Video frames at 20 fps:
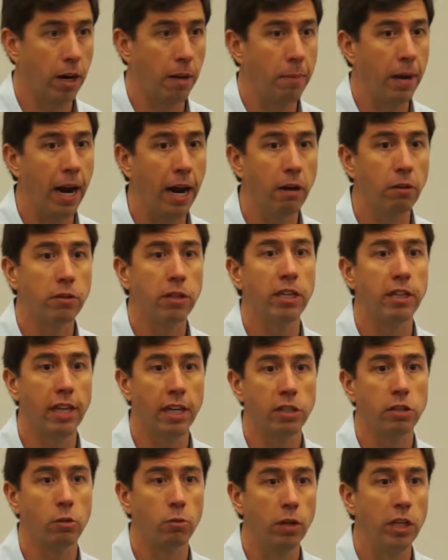I mean, I don't think
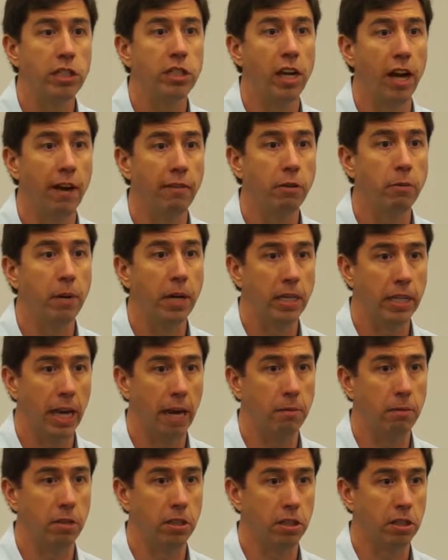that's the reason that everybody
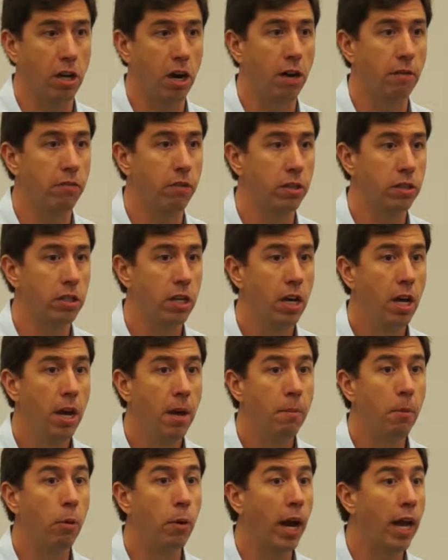came to this conference.
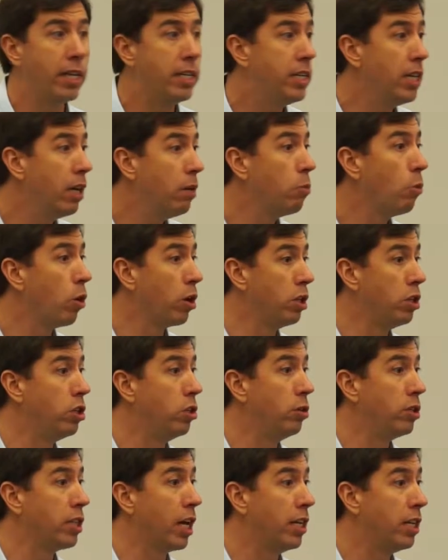But what I did want to
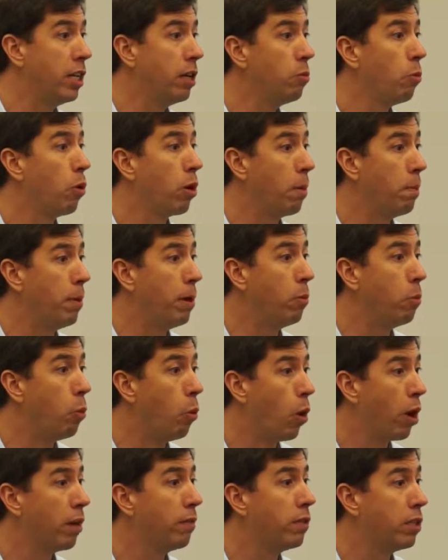do is I did want to be
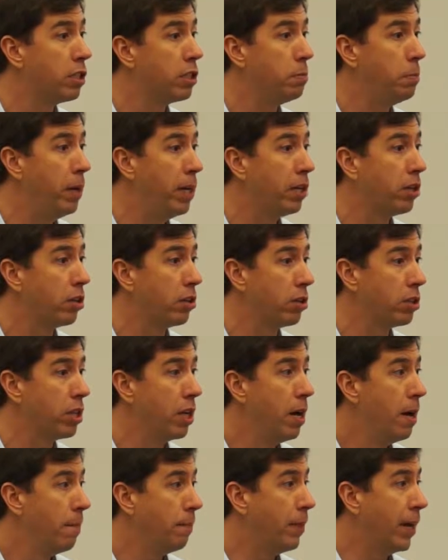one of the speakers
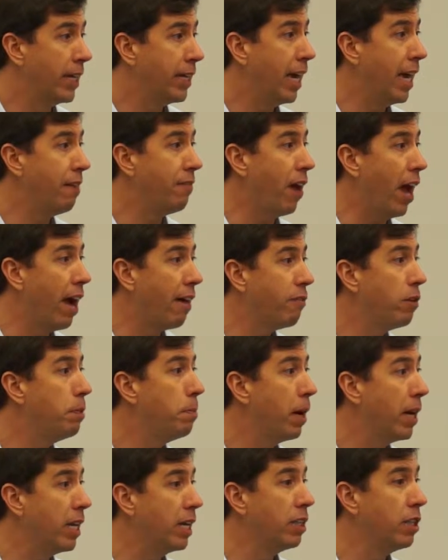that gave
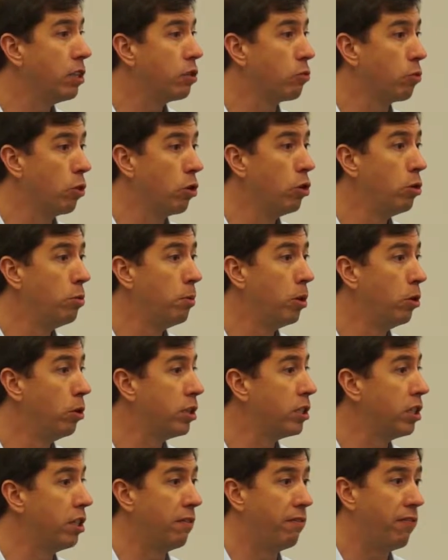everybody in this room who
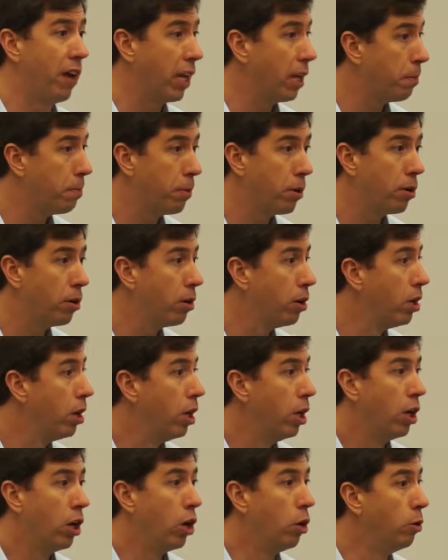is a developer,
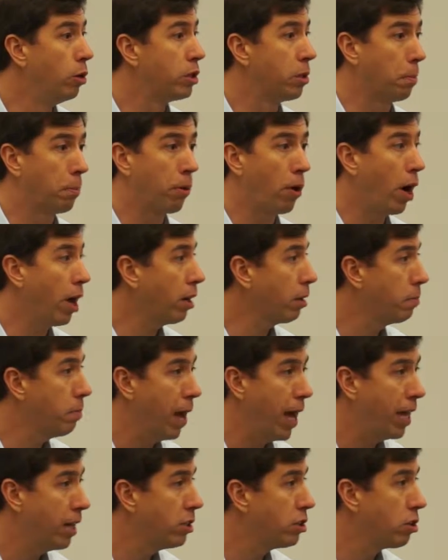who is a product
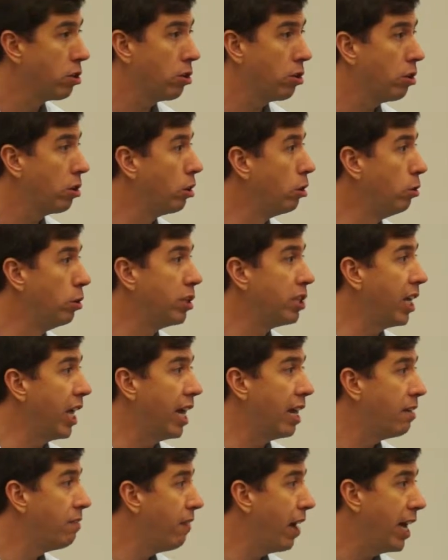manager, who is
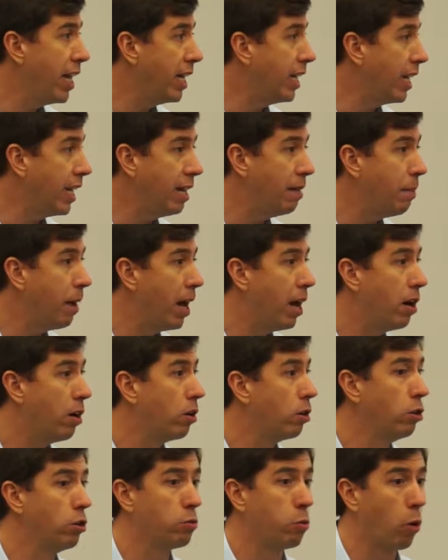innovating email,
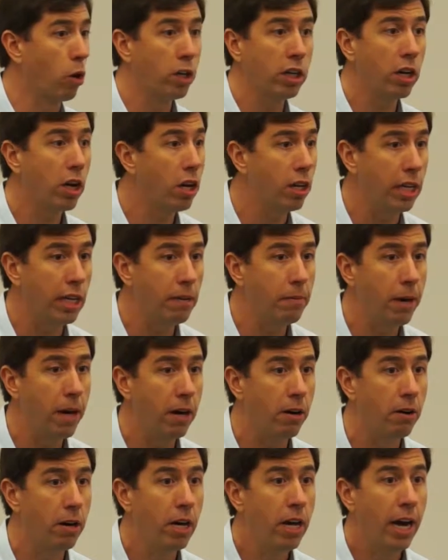who's working on
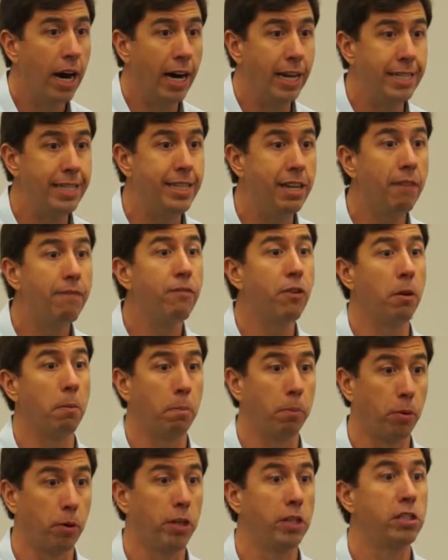email, a different
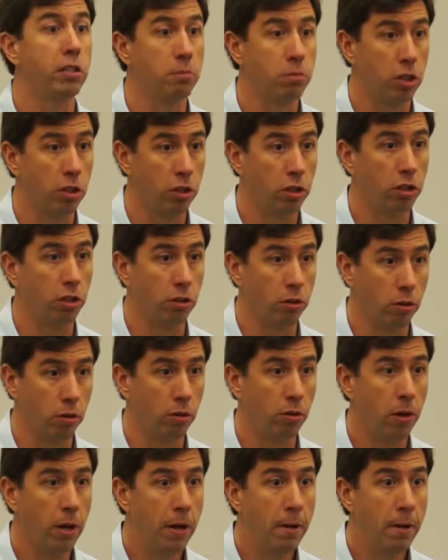prism to look through.